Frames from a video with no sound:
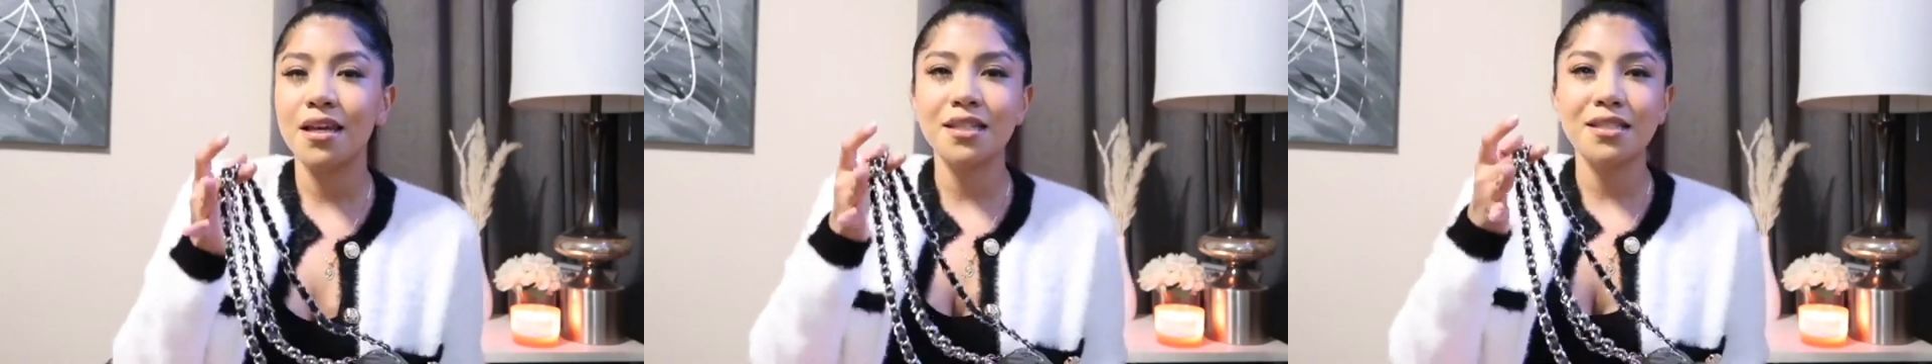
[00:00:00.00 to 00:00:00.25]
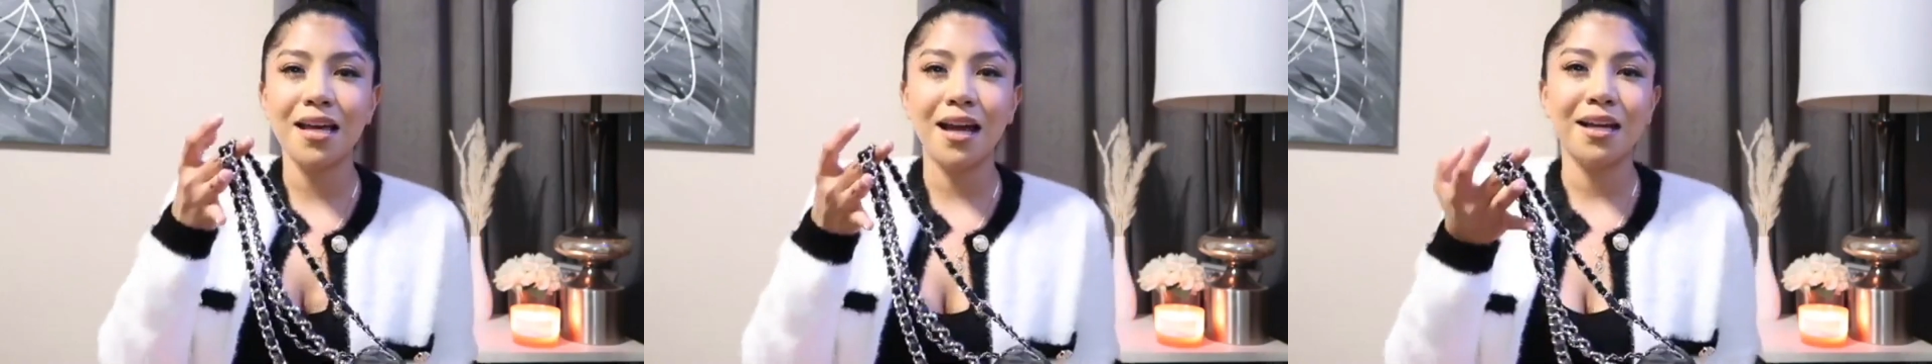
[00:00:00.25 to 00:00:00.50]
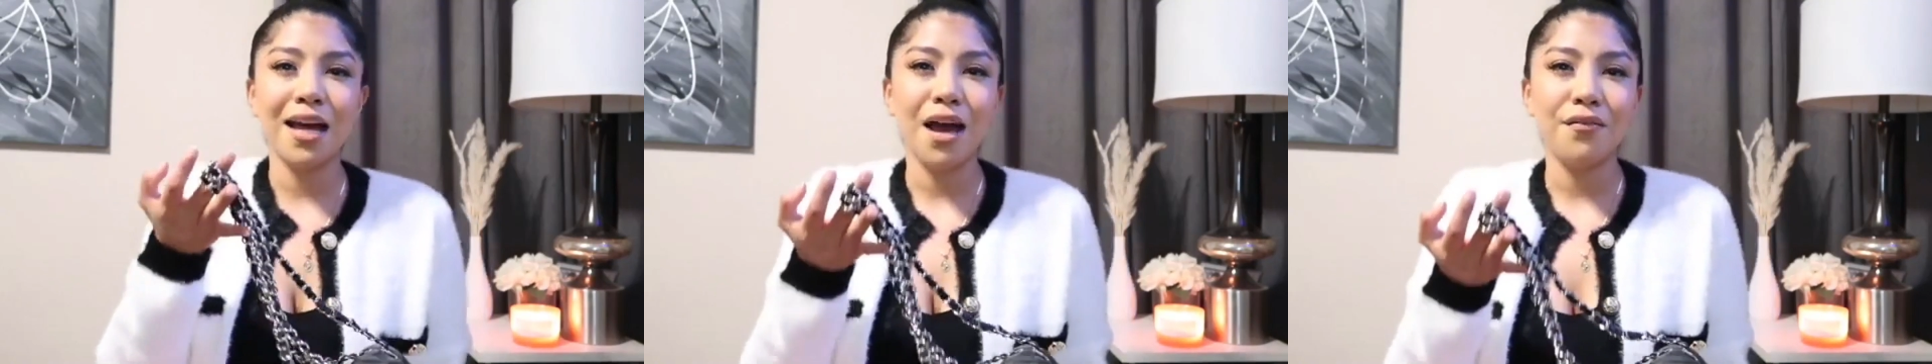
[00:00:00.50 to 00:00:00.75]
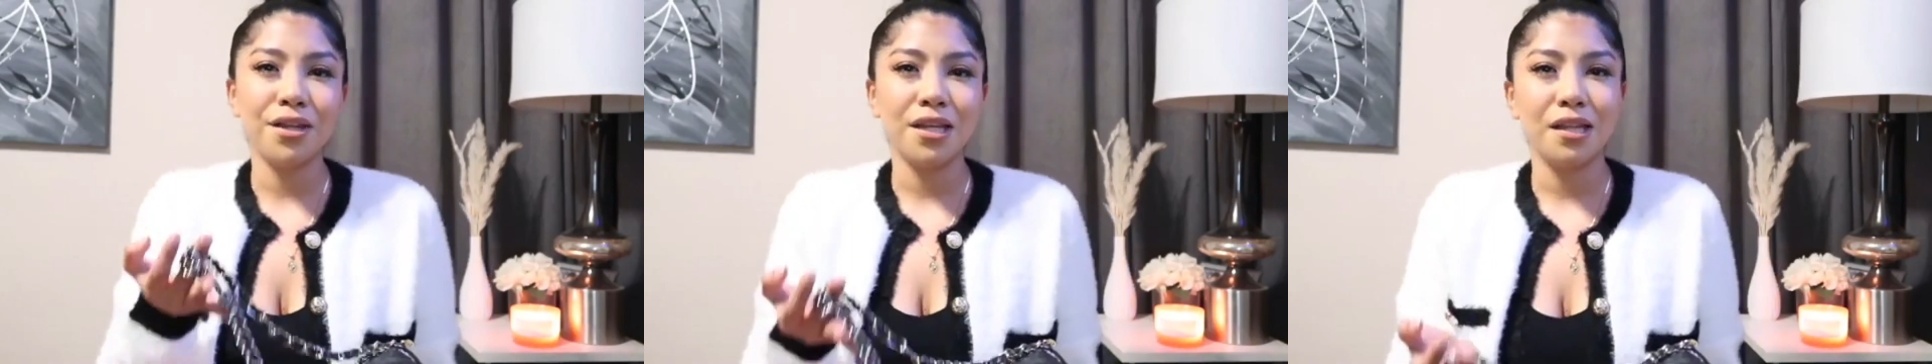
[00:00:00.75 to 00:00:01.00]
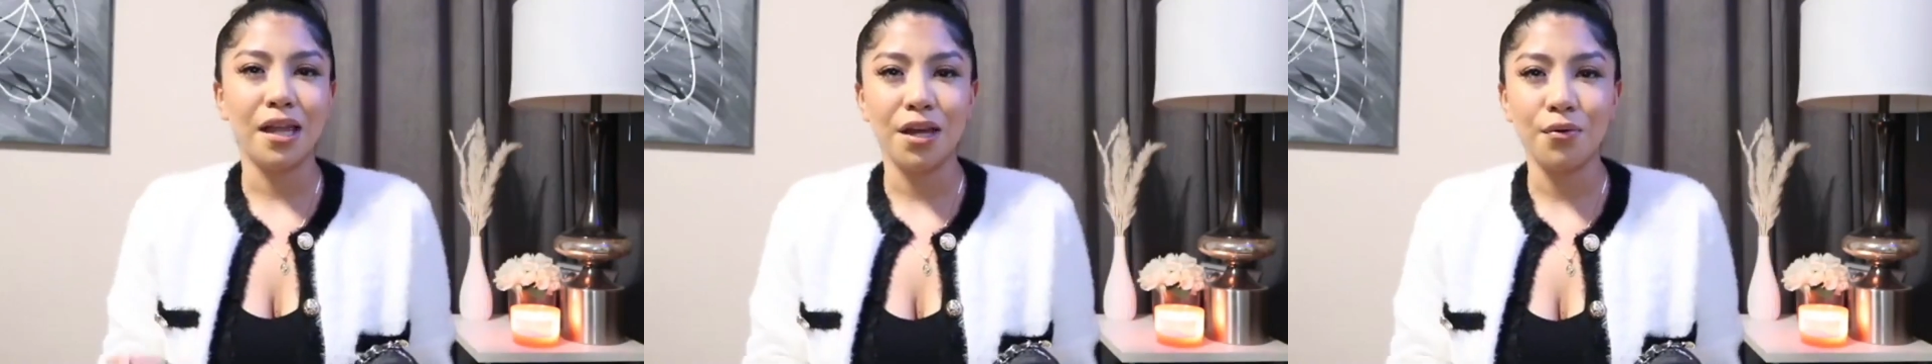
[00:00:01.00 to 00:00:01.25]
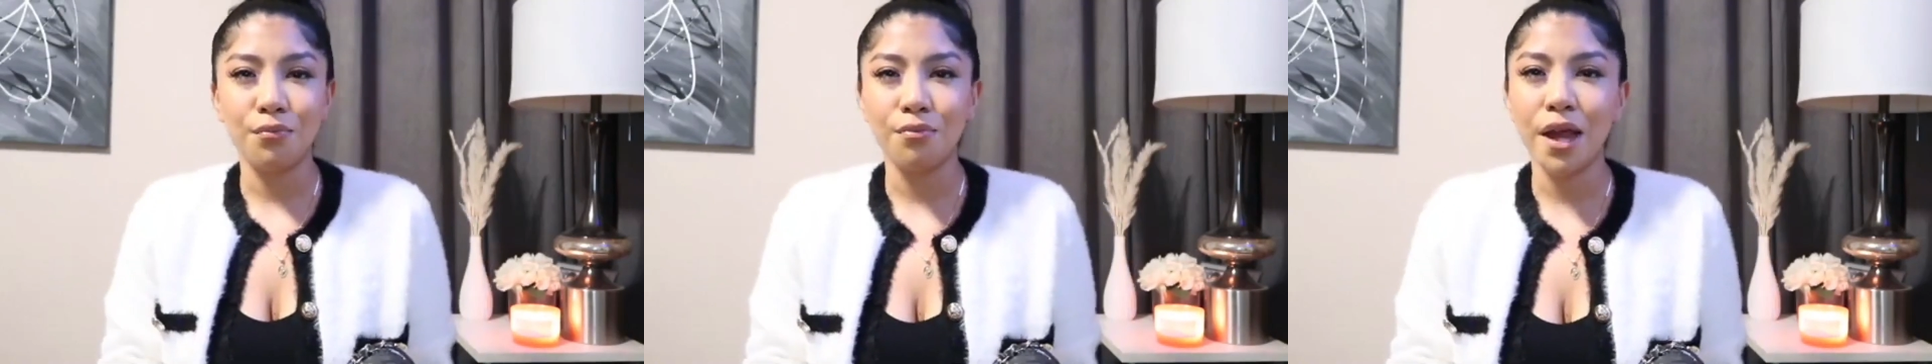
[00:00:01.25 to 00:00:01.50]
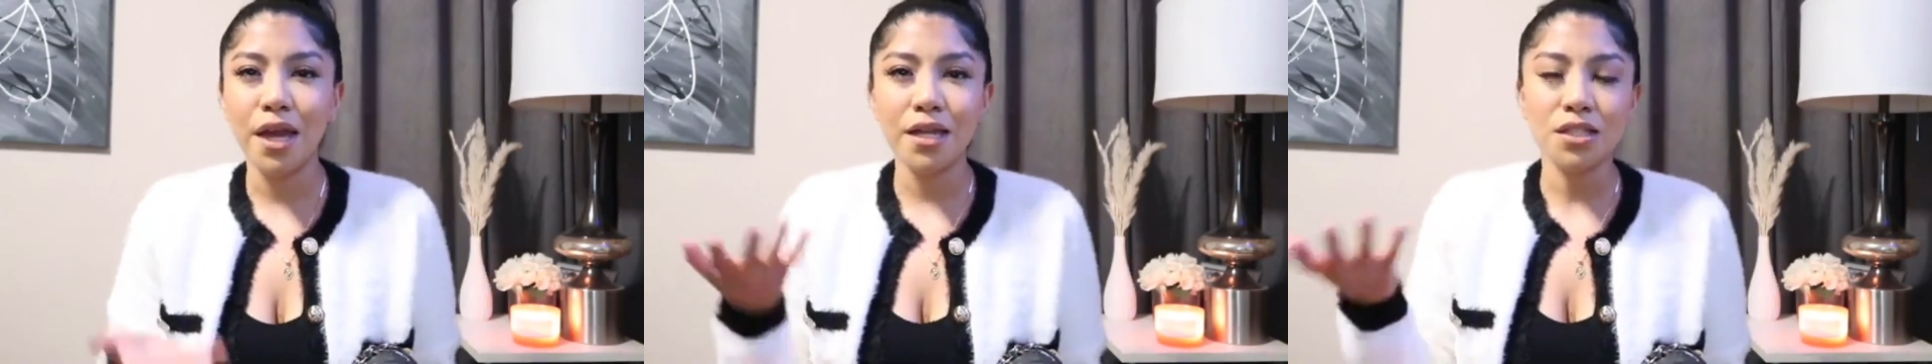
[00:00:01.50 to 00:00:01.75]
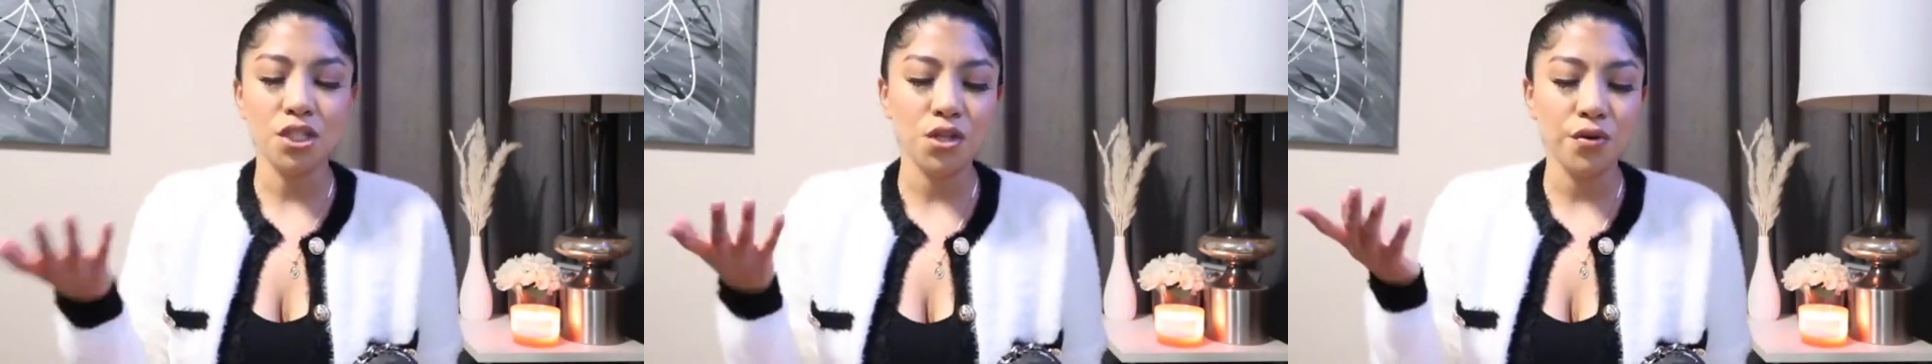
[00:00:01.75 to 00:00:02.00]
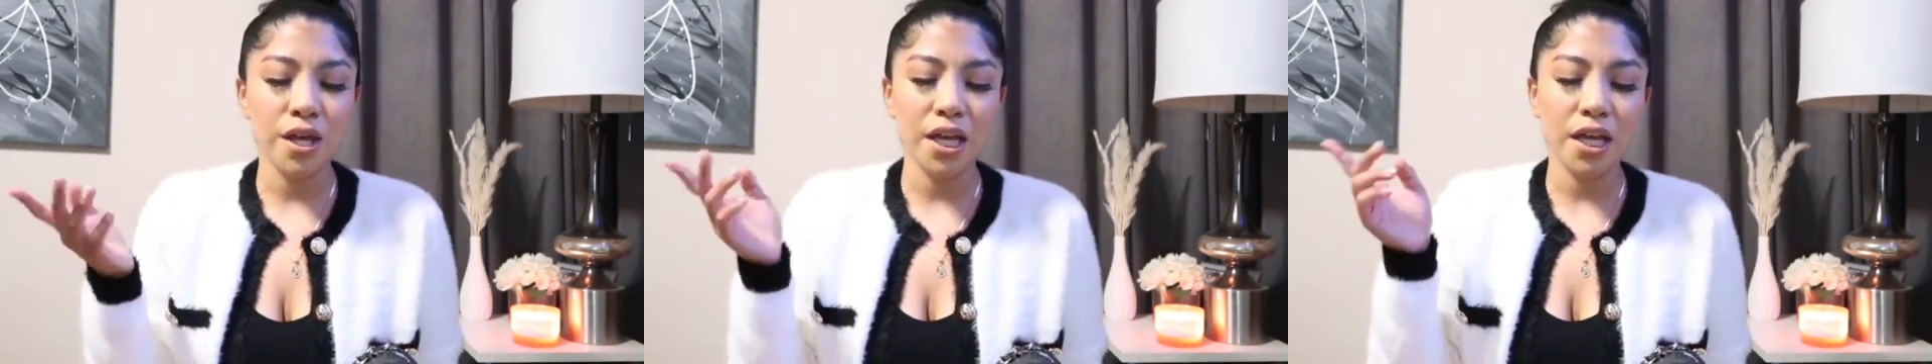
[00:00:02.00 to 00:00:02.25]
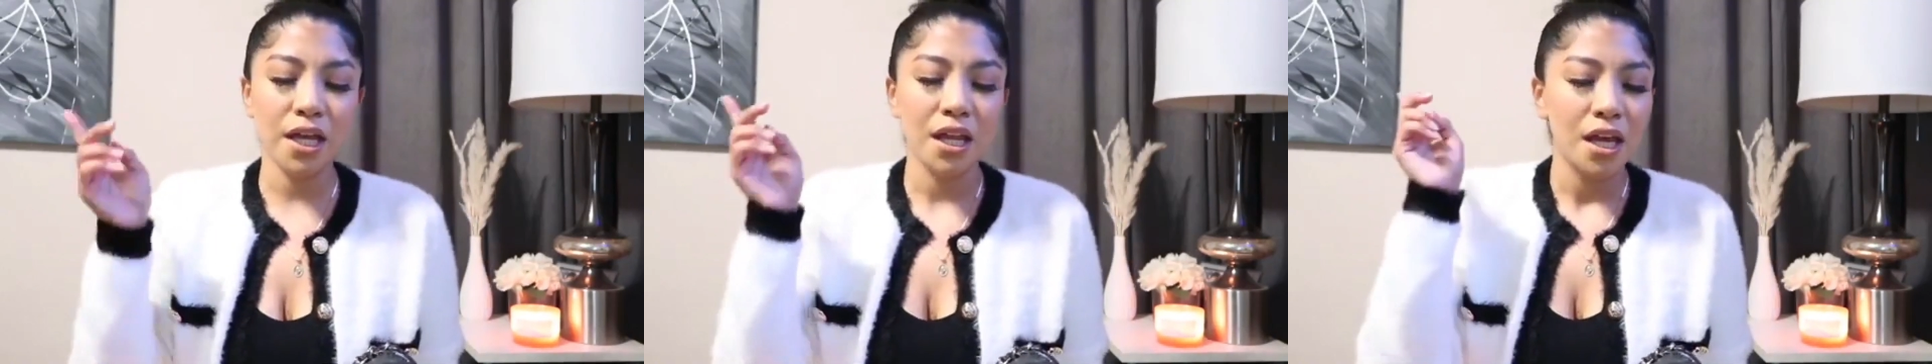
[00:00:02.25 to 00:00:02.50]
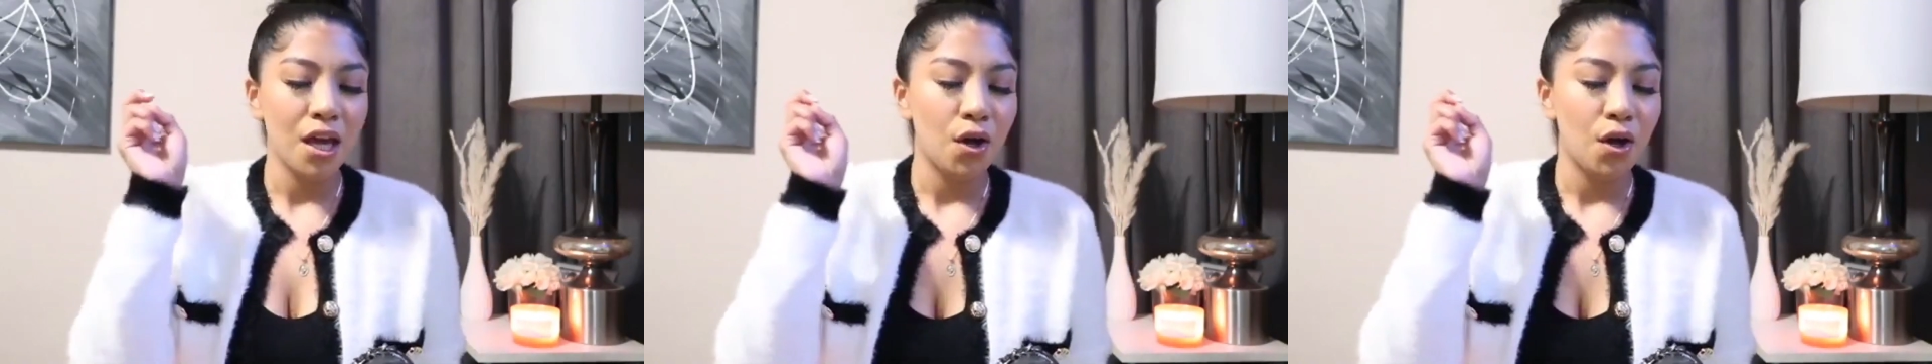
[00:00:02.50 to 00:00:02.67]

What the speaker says: it's not gonna have any like weight to it.